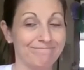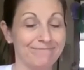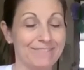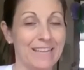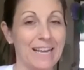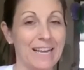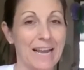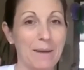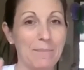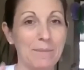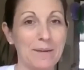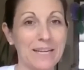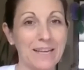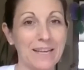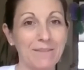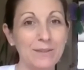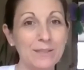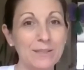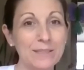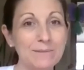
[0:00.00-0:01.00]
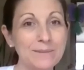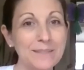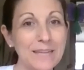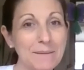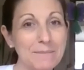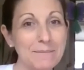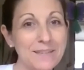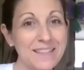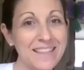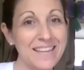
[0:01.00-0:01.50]
I'm going to give you some
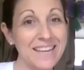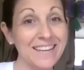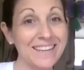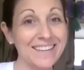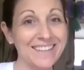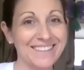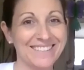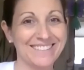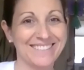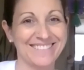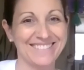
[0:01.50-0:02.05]
time to think.